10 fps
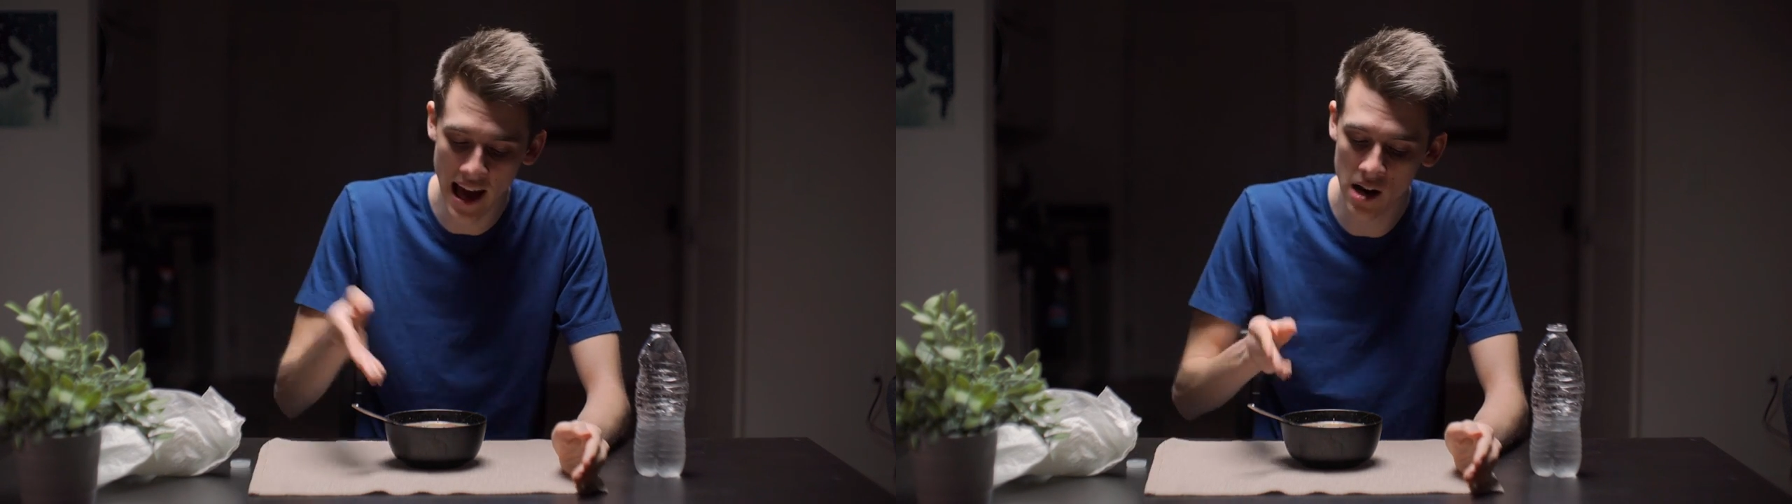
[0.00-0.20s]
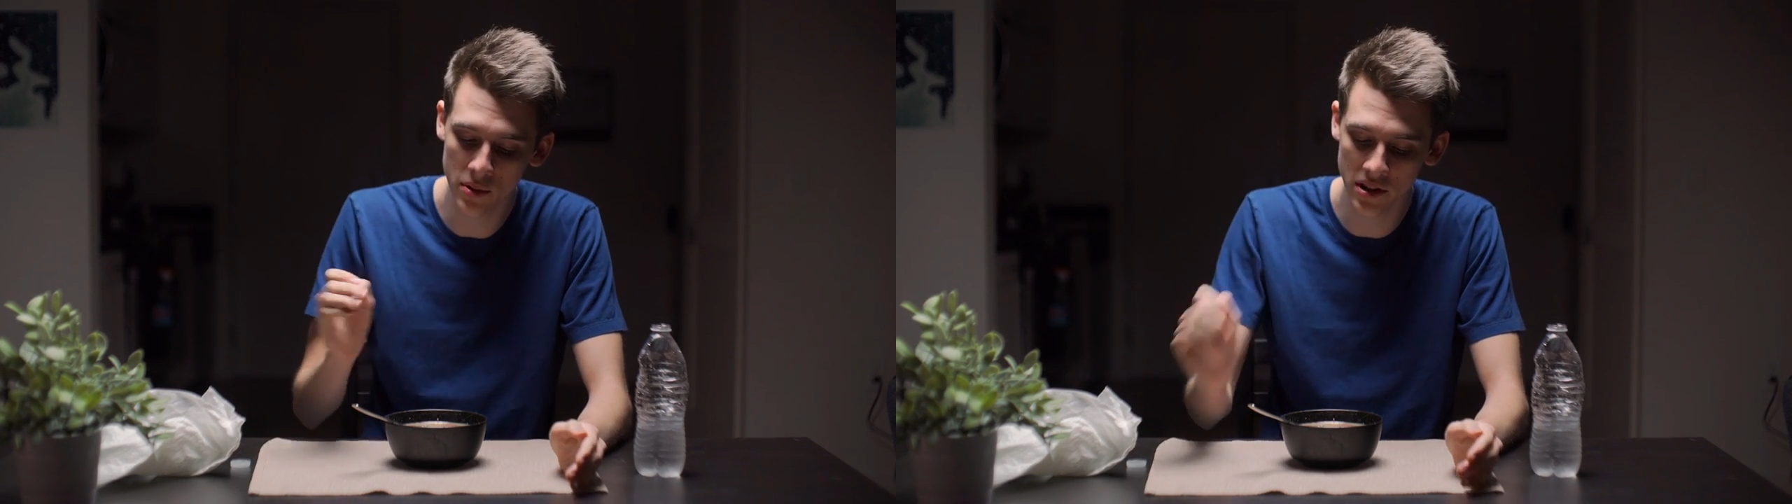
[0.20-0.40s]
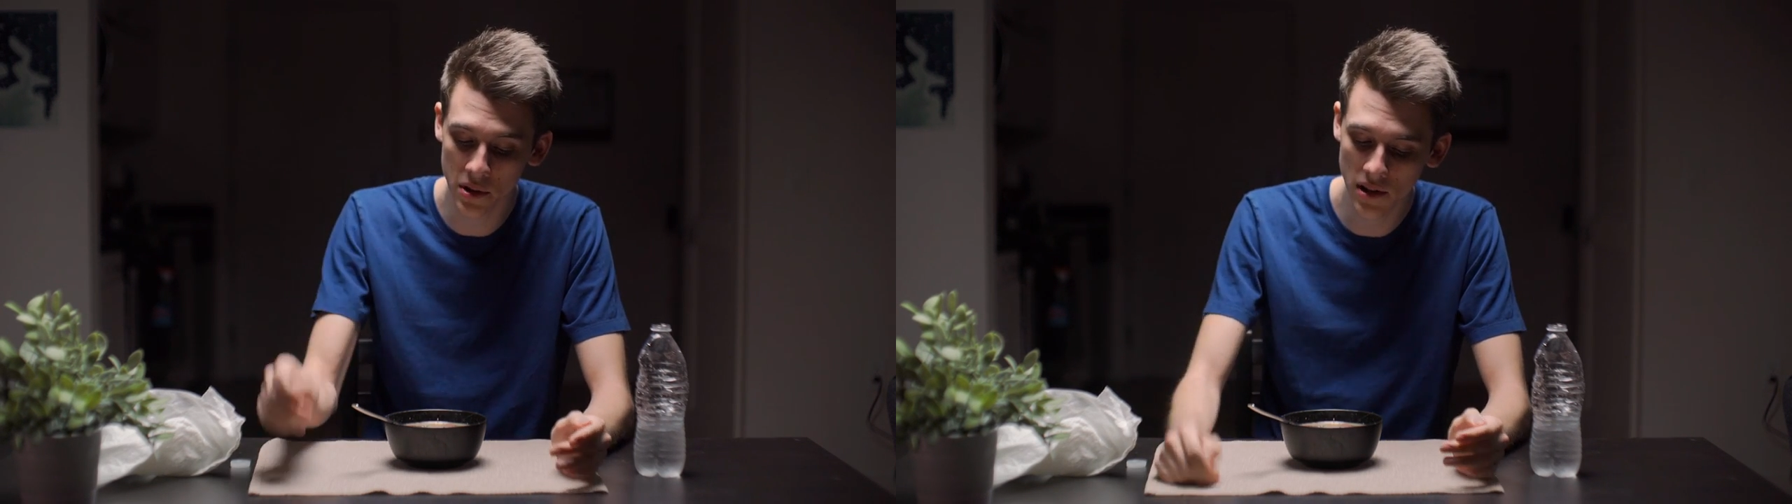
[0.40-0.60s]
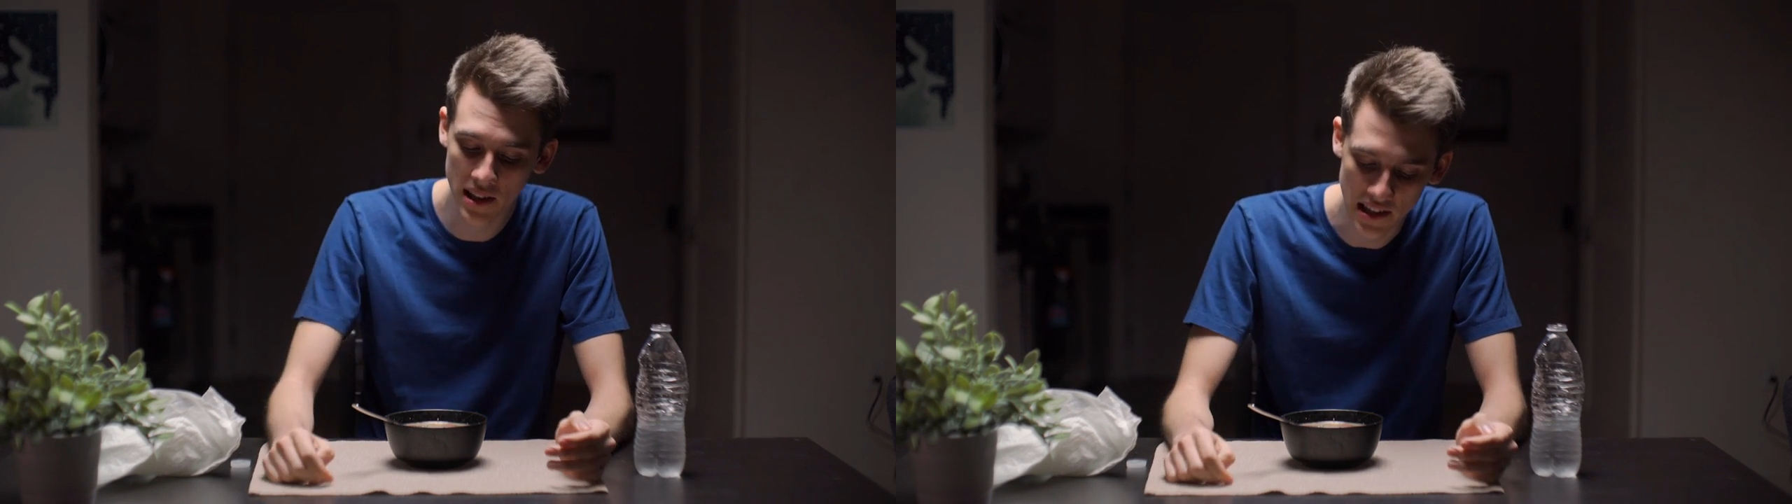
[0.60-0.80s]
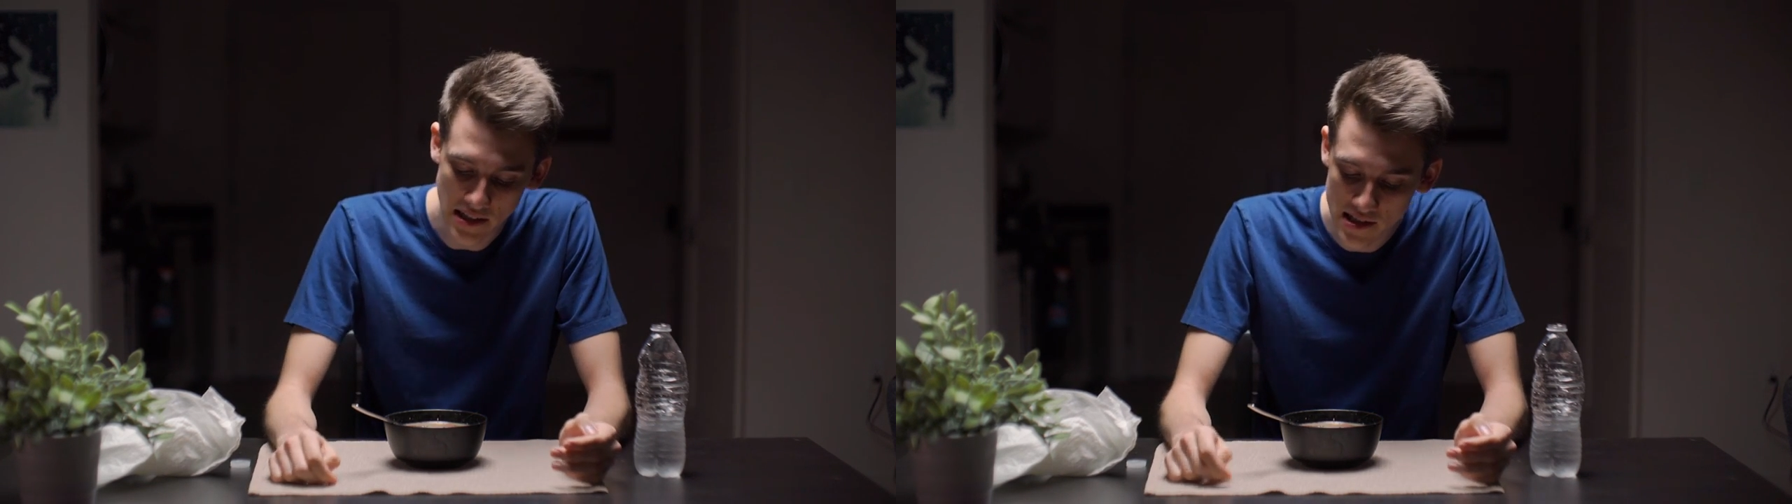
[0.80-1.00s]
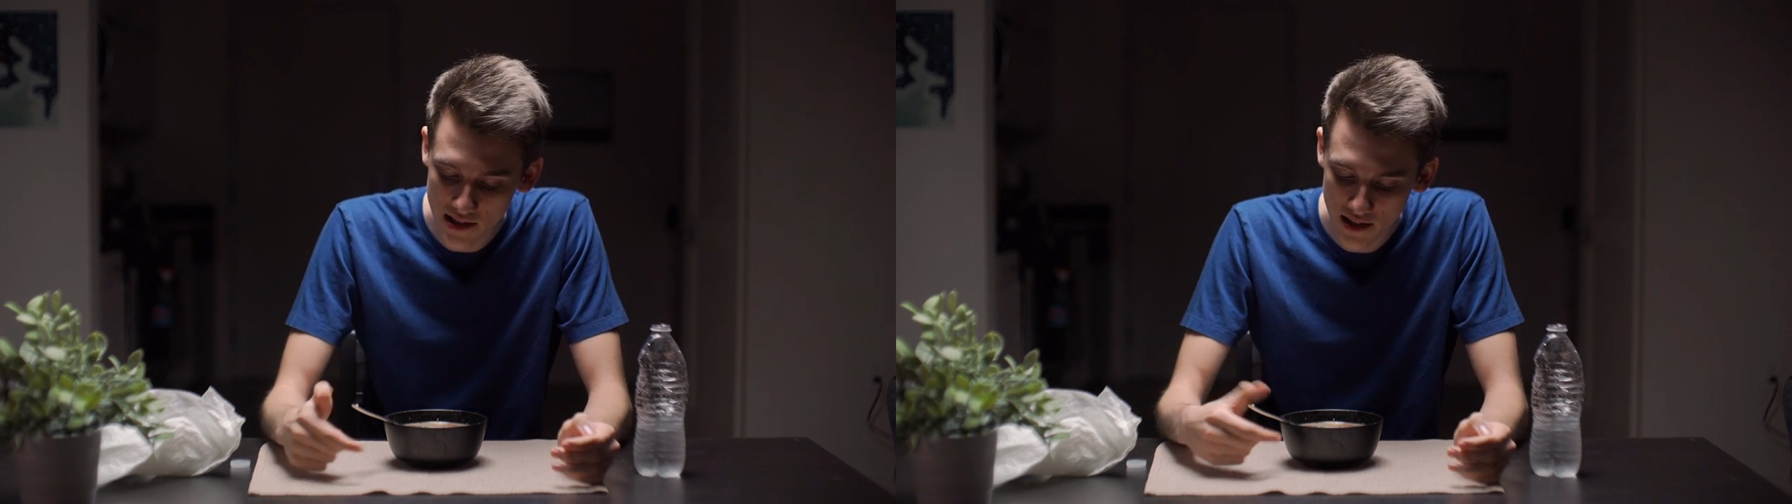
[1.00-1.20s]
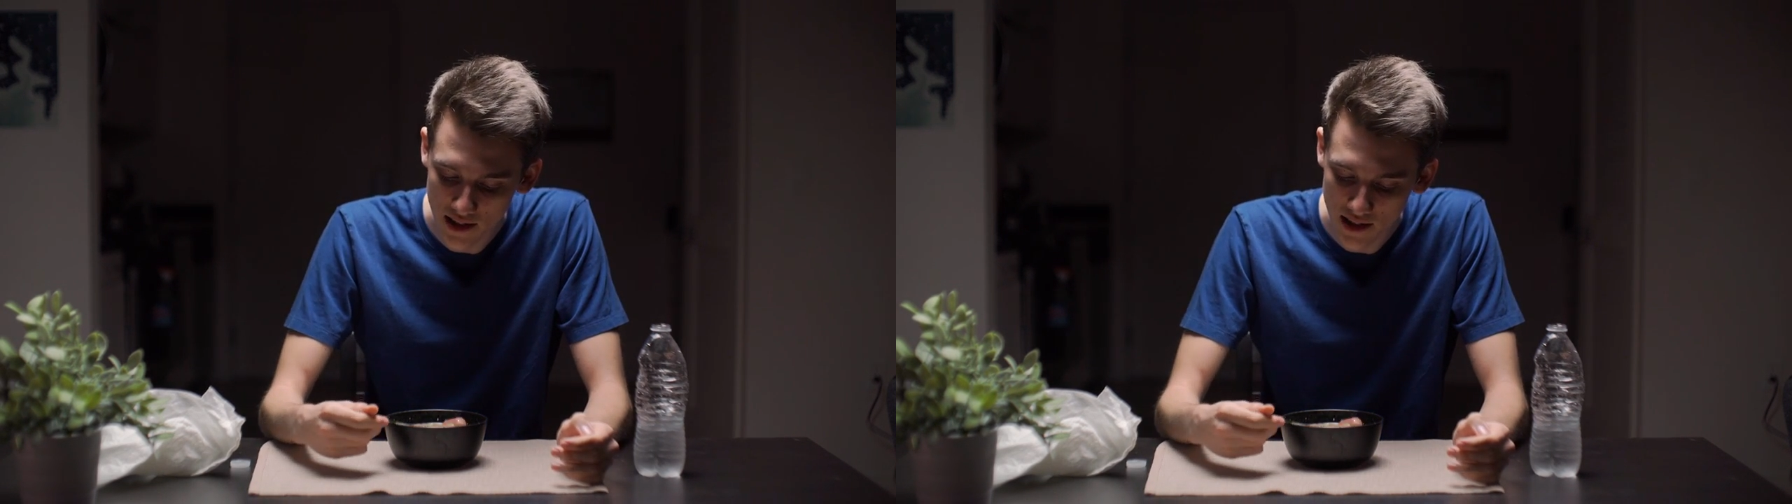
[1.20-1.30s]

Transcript: edible ingredients. Exactly.